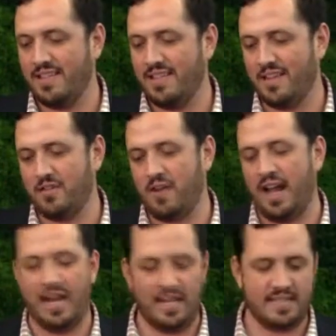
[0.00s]
the other night,
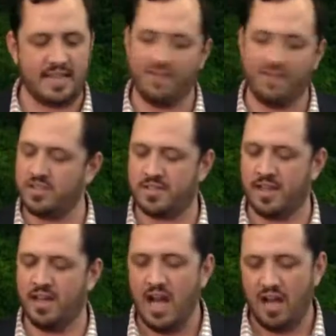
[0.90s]
and it's kind of just
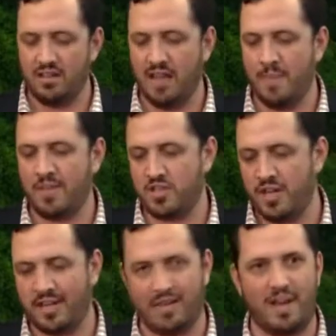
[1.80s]
a lemon
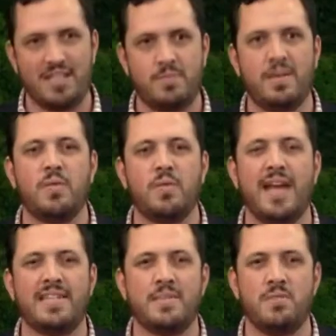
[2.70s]
chicken recipe, and we
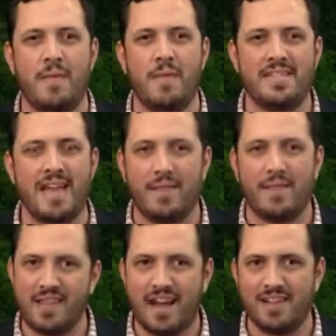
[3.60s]
had some lemon thyme at
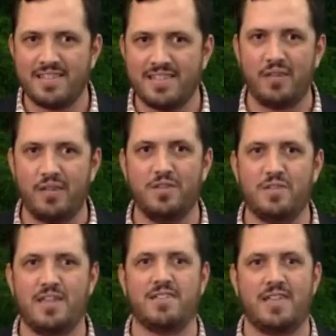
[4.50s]
the house that we used
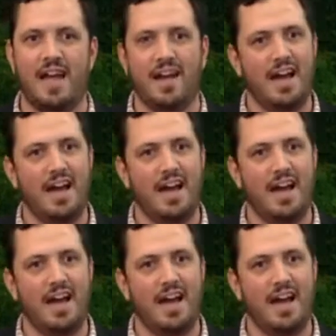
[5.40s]
outside,